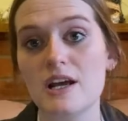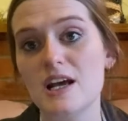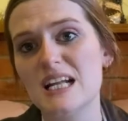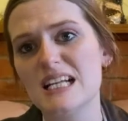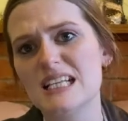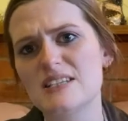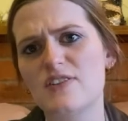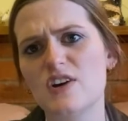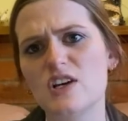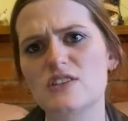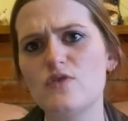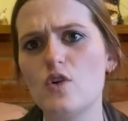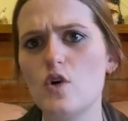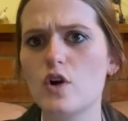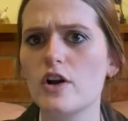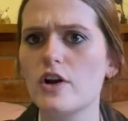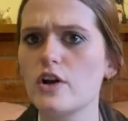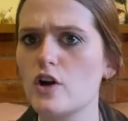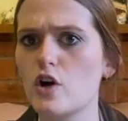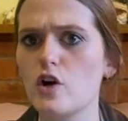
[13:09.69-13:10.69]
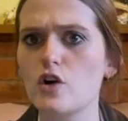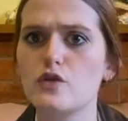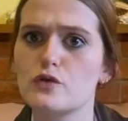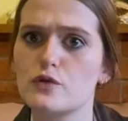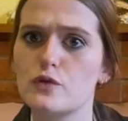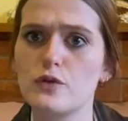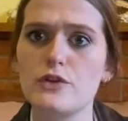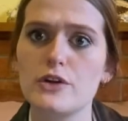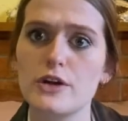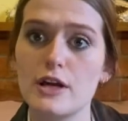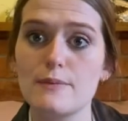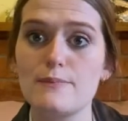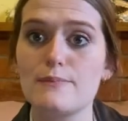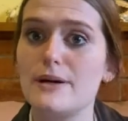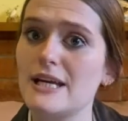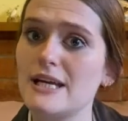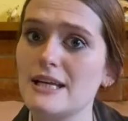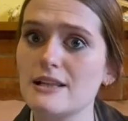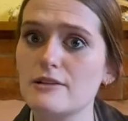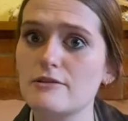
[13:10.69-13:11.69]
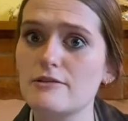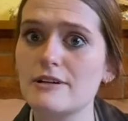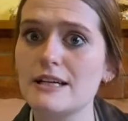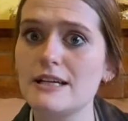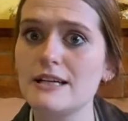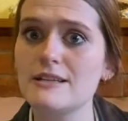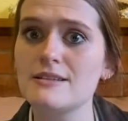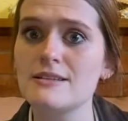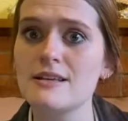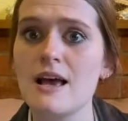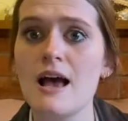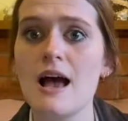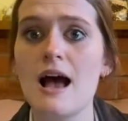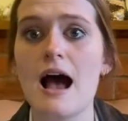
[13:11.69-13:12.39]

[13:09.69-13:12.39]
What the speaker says: It's first of all going to go through the capillaries,